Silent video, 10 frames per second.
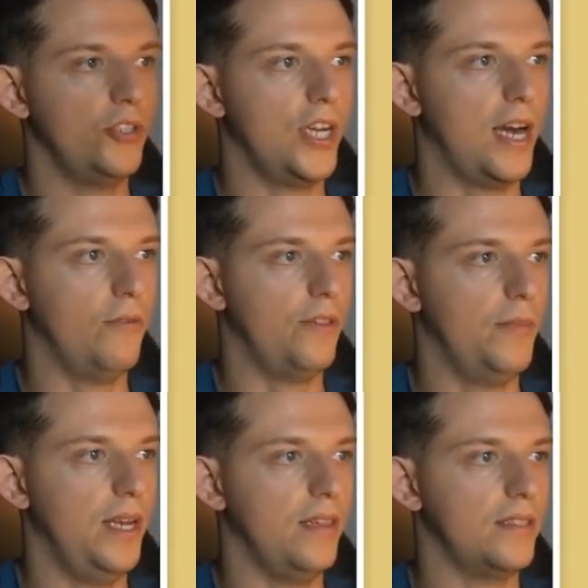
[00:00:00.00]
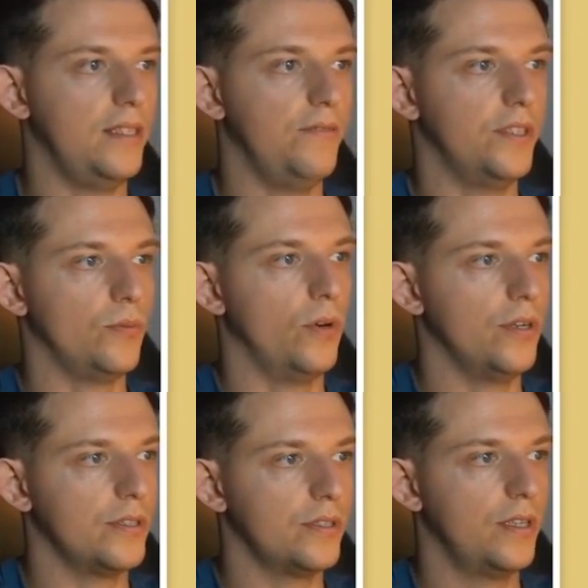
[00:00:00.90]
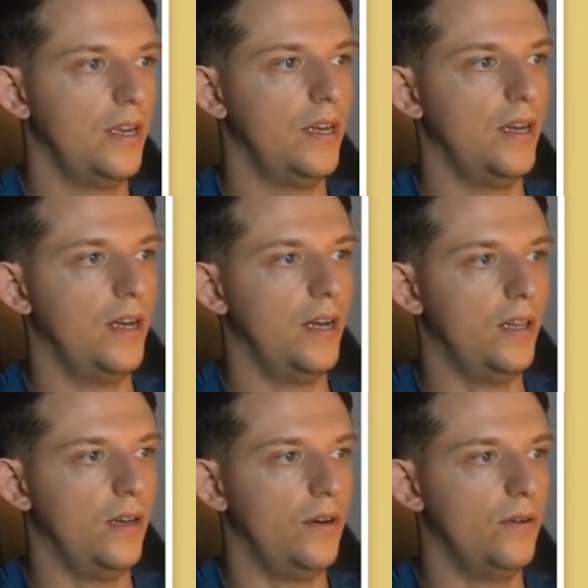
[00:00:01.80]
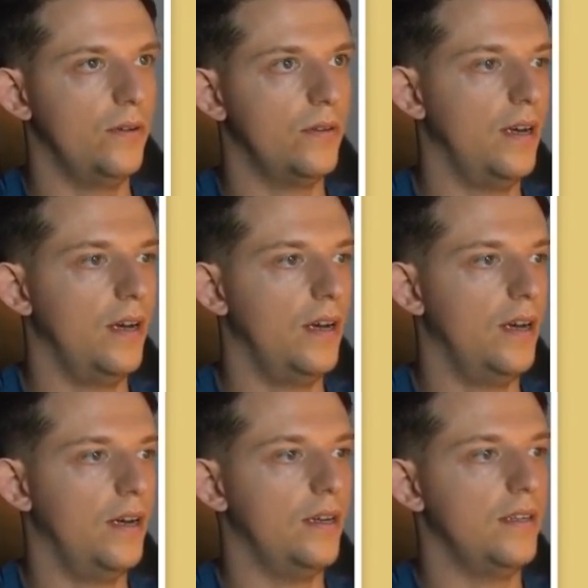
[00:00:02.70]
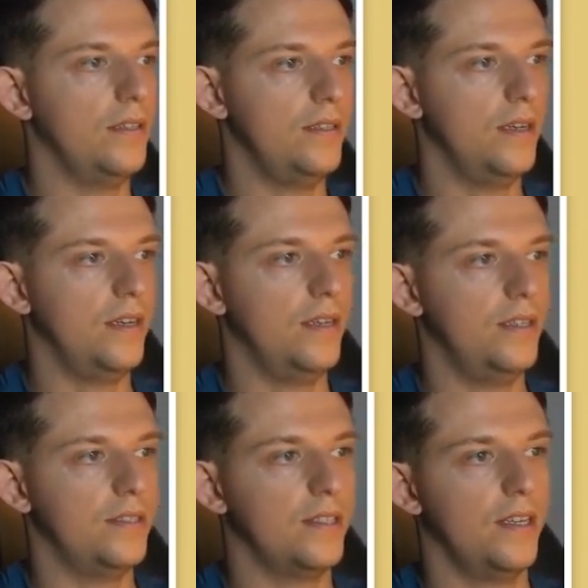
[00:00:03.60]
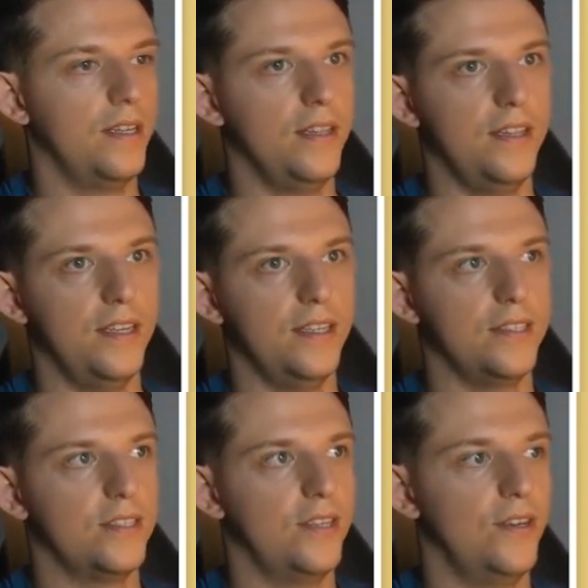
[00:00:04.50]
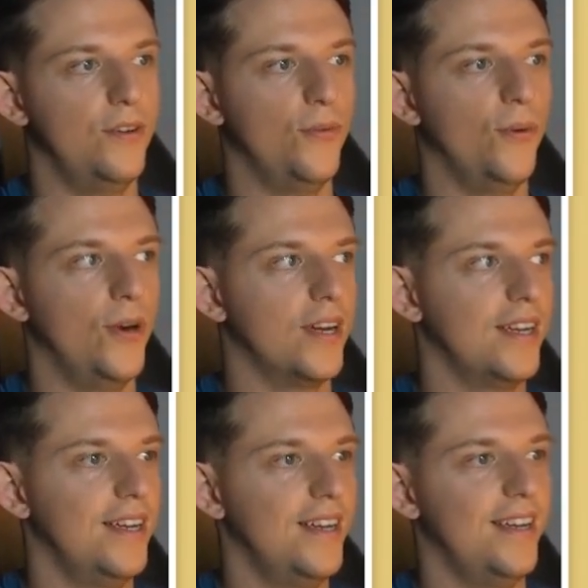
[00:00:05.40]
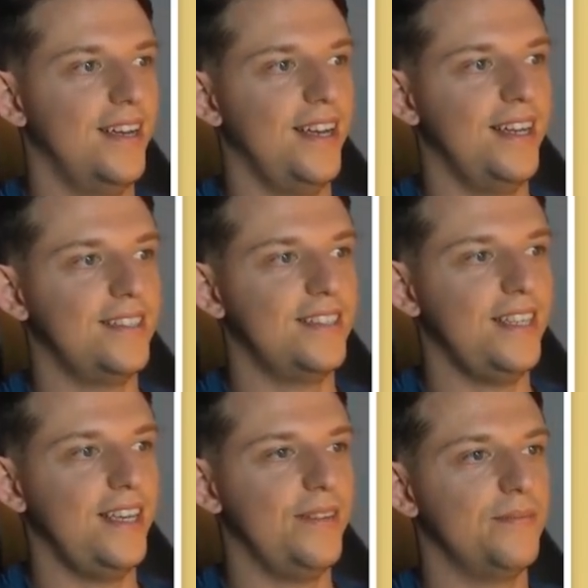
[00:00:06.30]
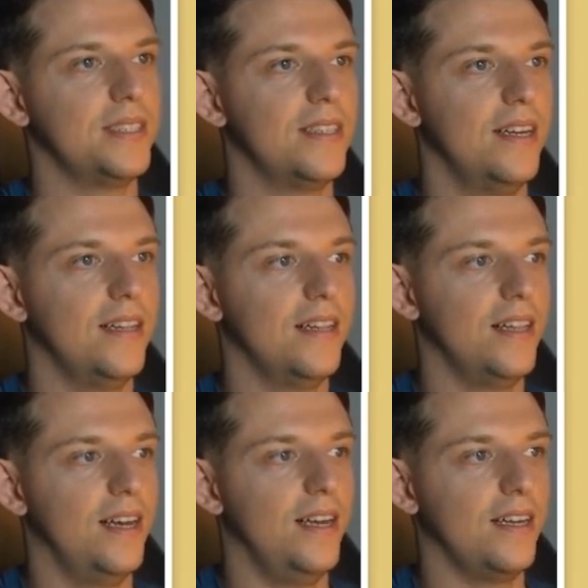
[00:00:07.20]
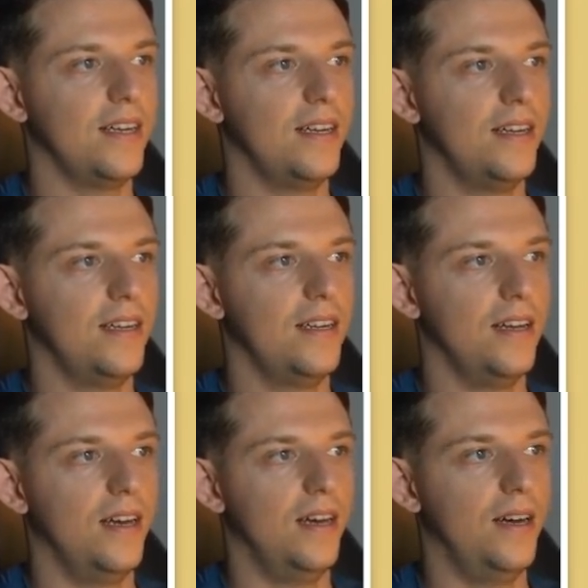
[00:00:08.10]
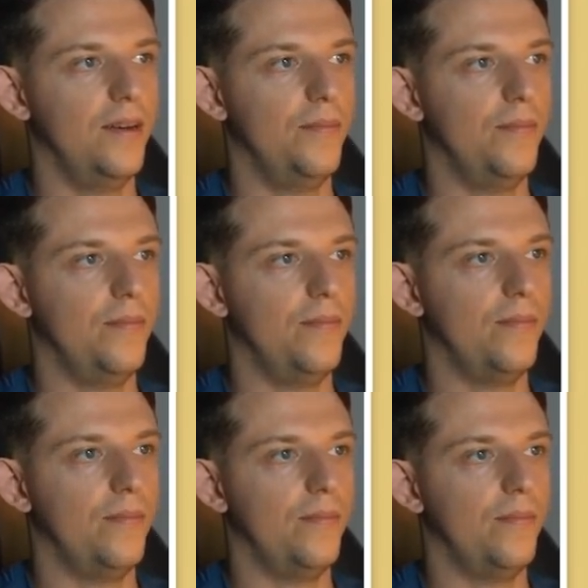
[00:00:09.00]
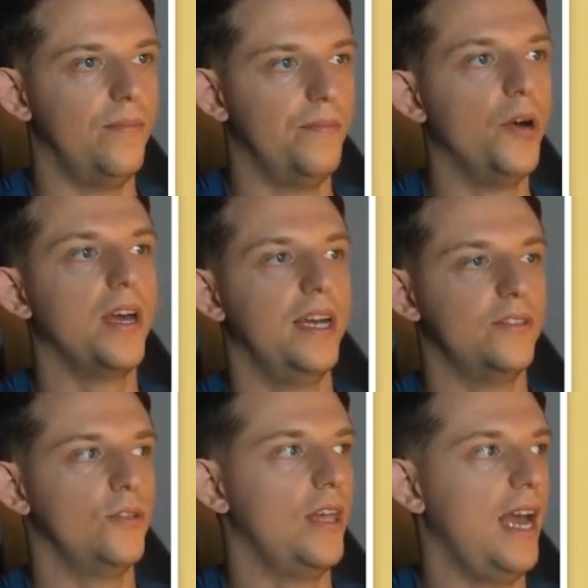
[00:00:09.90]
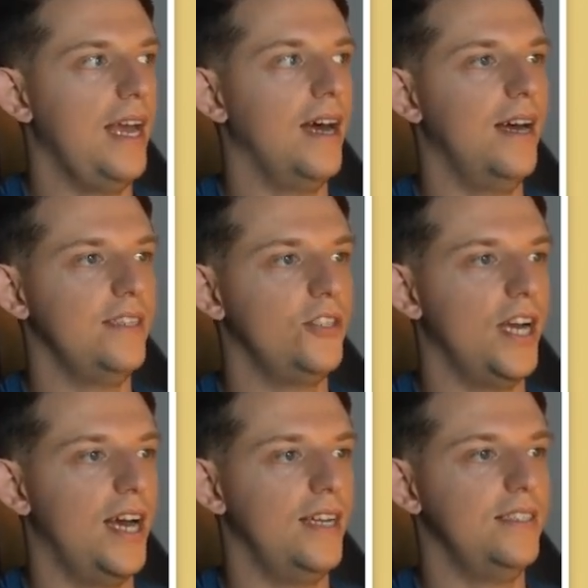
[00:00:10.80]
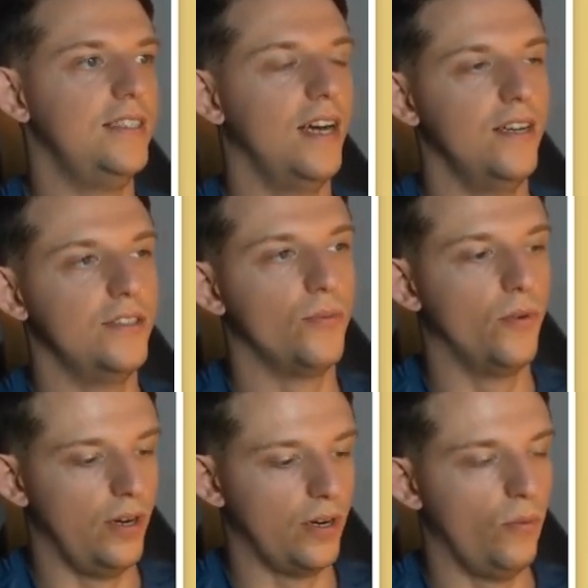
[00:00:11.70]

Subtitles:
chat with me. Let's see if this works. Hello. Does this work? It seems like, okay, so the AI chat does work.